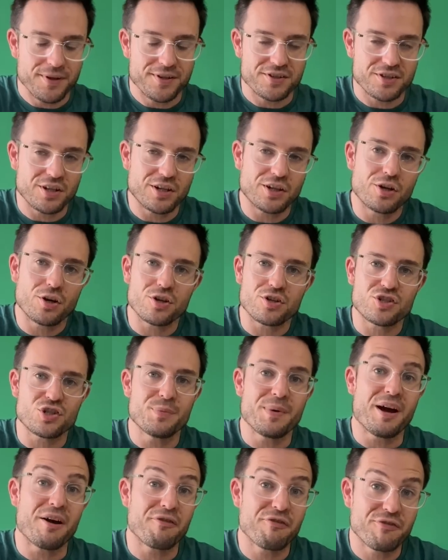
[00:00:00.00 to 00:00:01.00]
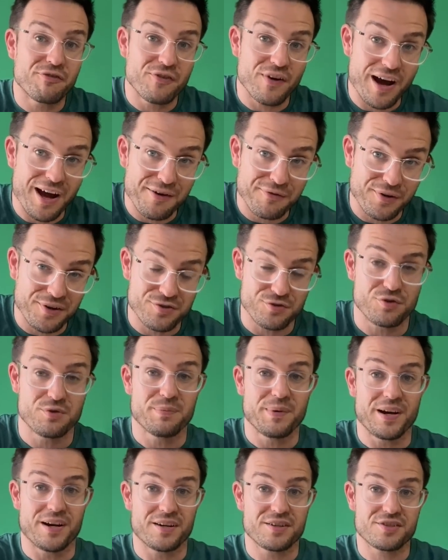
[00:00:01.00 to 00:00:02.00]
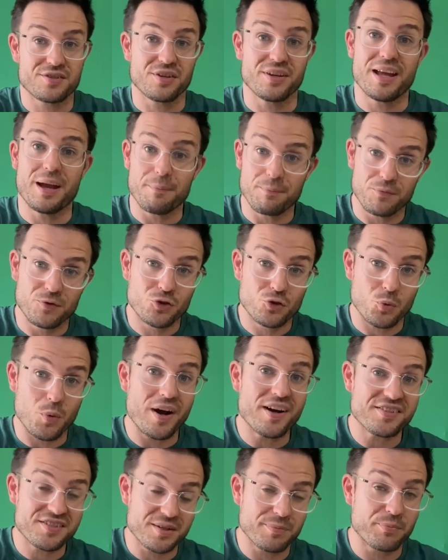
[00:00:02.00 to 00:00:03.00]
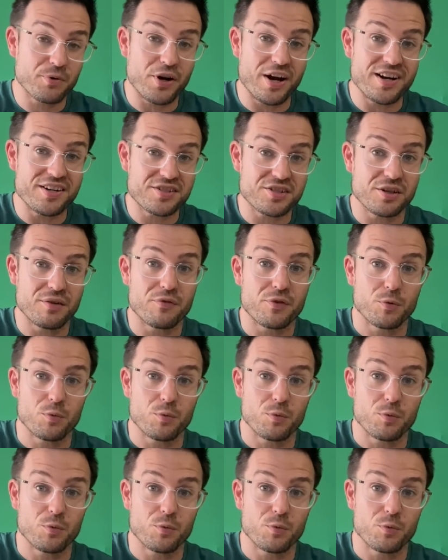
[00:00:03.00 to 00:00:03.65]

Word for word: is gonna cost you about 500 bucks. So yep, twice the price of the